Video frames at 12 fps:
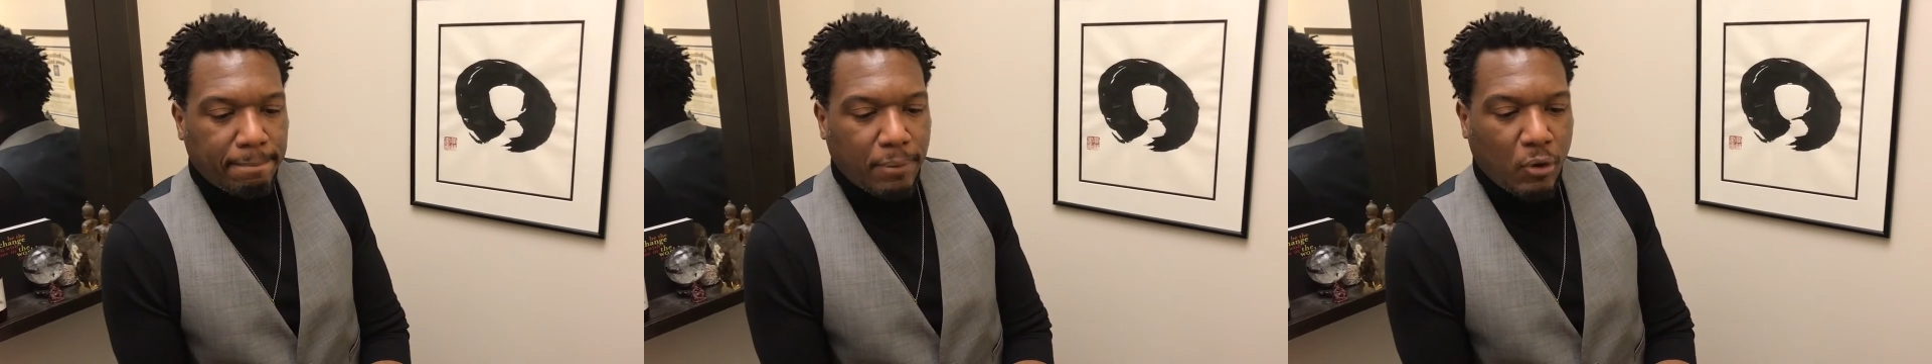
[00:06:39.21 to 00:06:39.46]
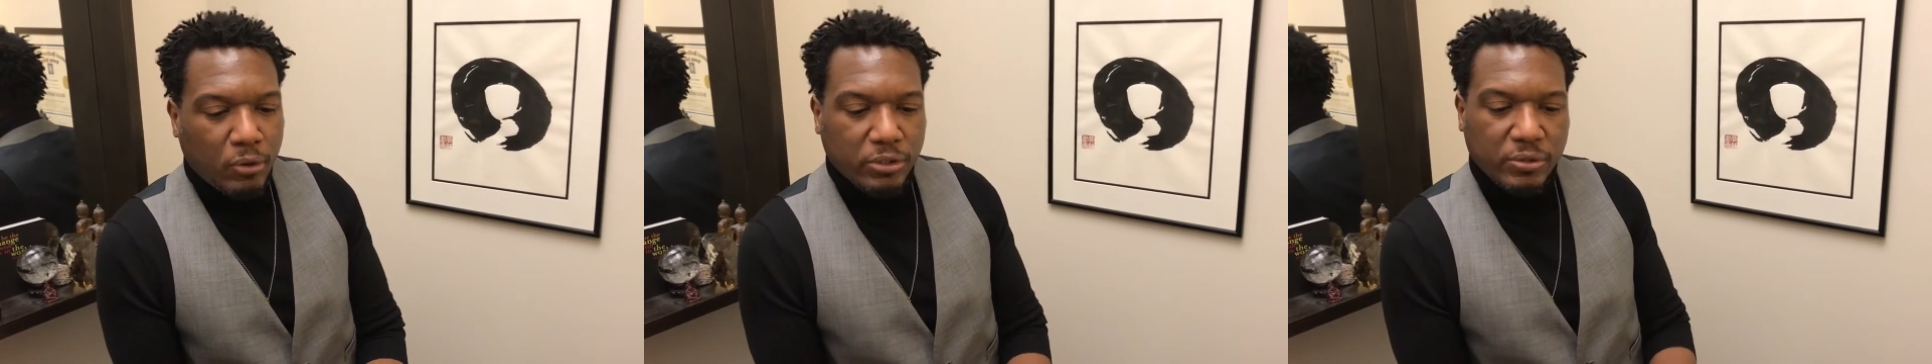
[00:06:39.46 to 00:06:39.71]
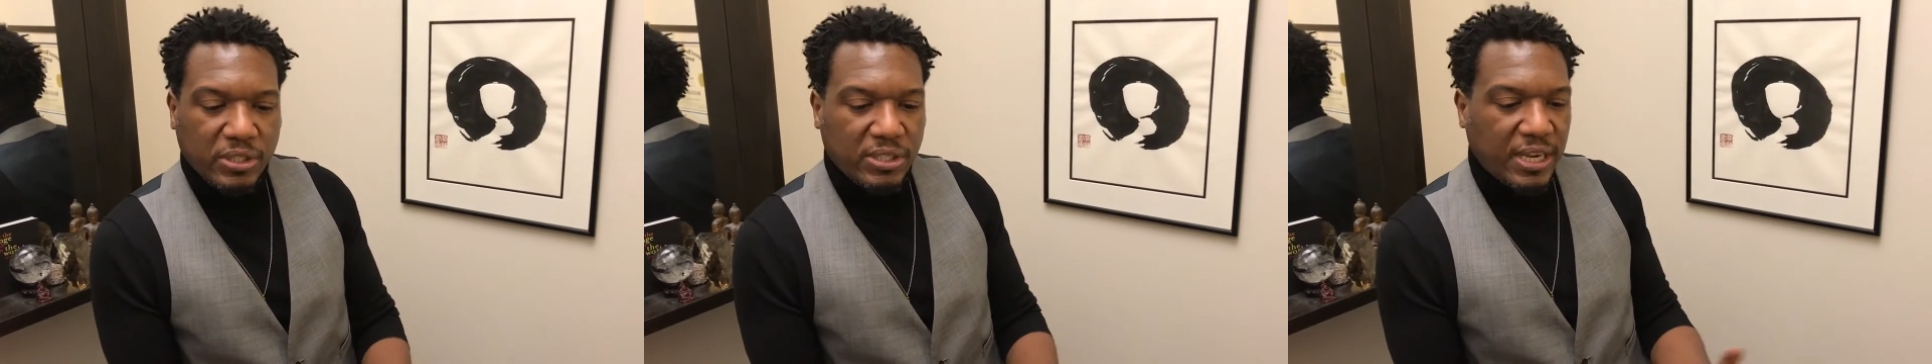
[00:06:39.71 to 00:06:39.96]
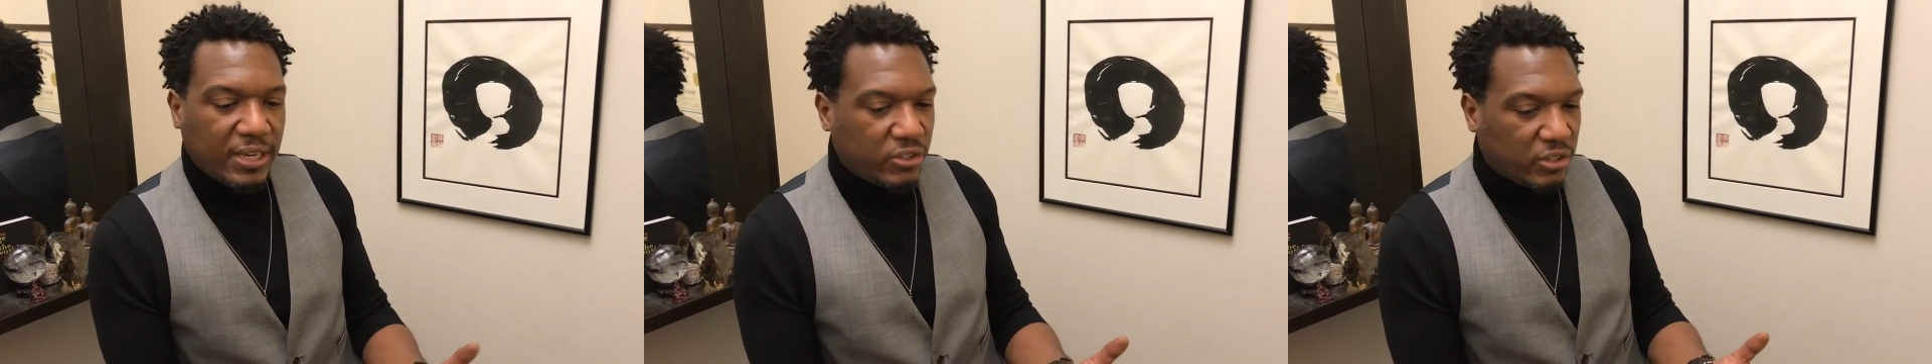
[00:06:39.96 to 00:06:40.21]

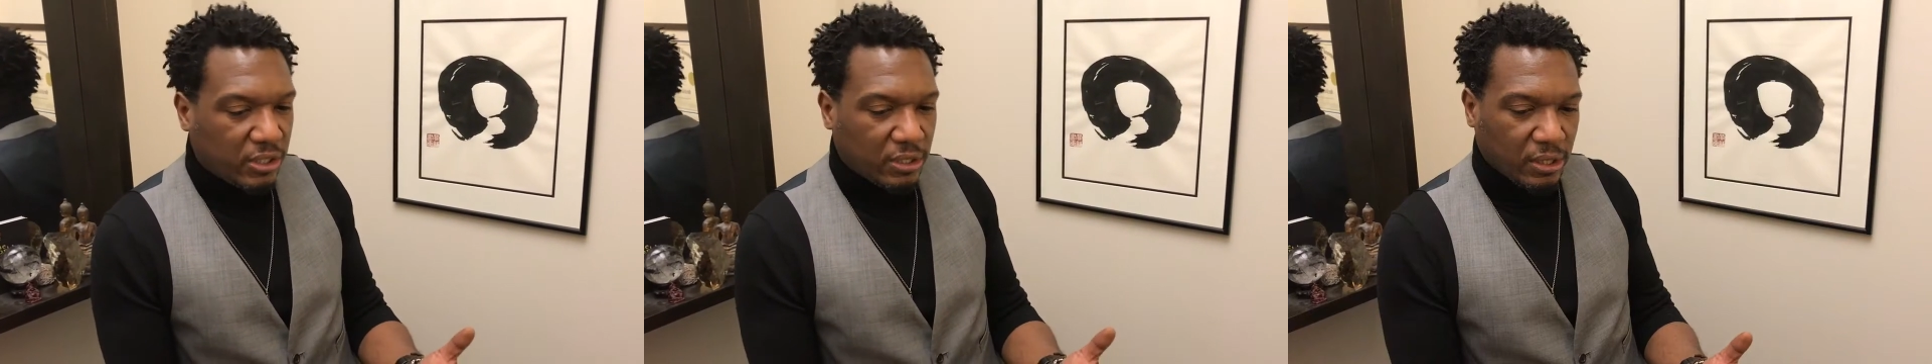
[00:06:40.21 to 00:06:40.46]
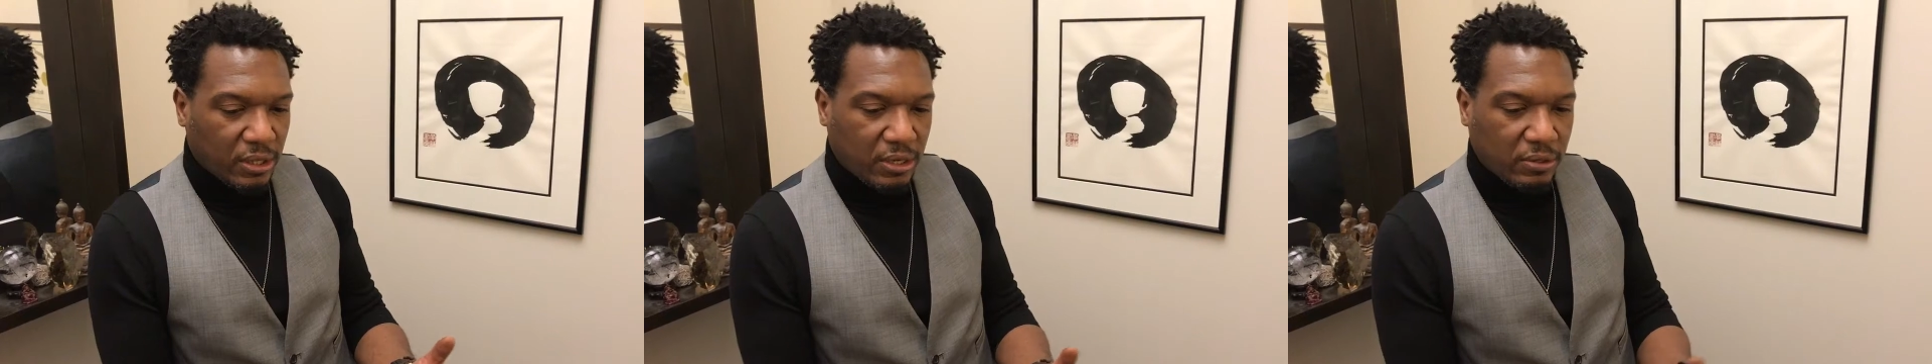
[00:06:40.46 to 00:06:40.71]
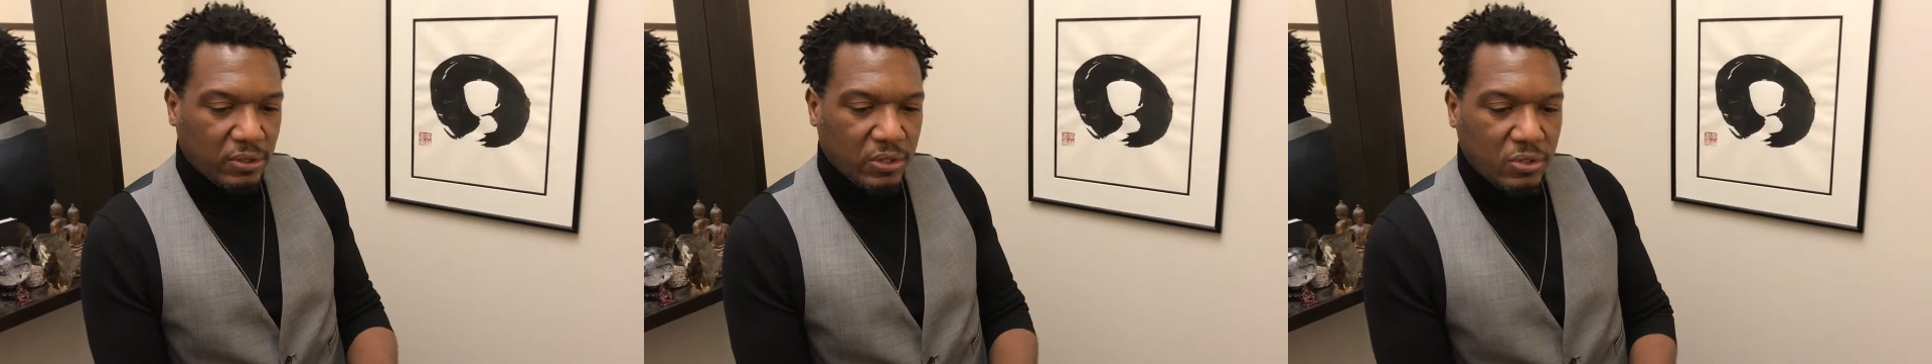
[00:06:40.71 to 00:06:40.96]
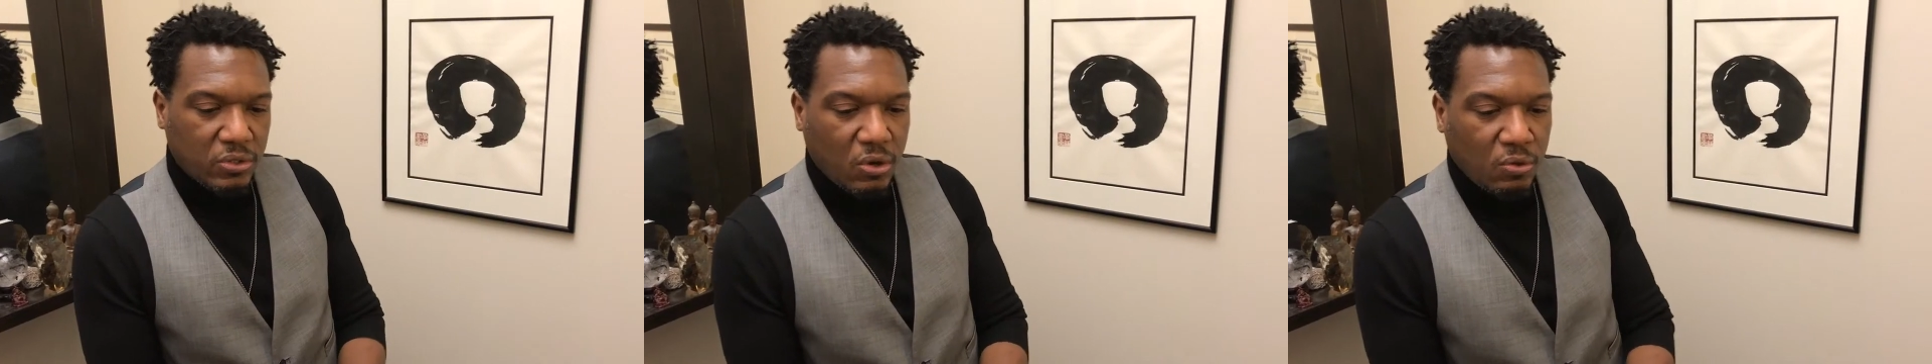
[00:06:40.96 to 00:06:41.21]
polarization, there is
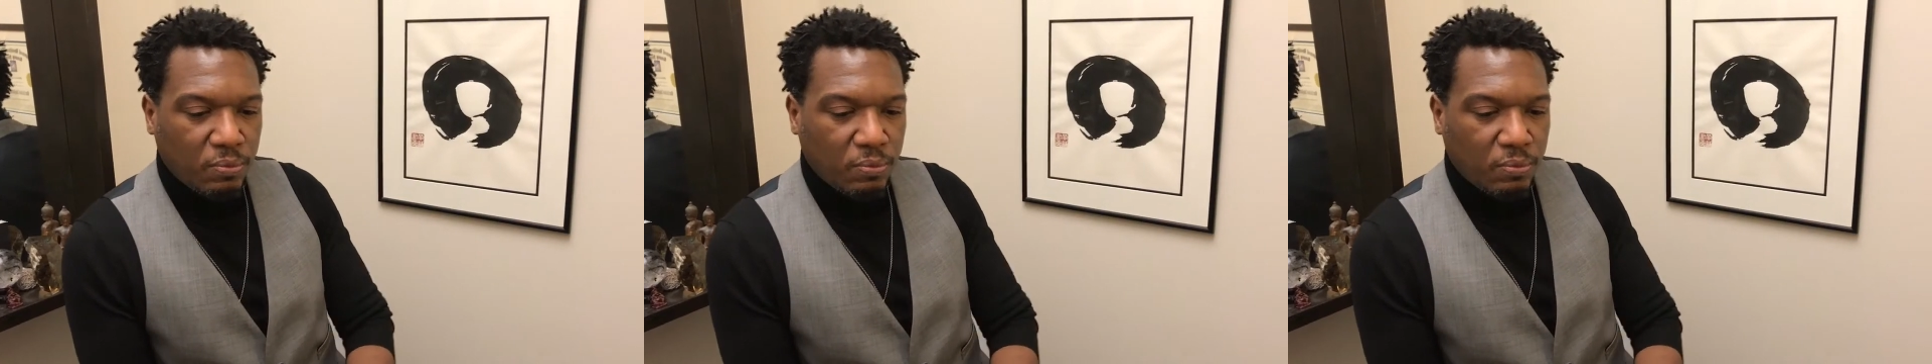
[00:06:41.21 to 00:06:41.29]
so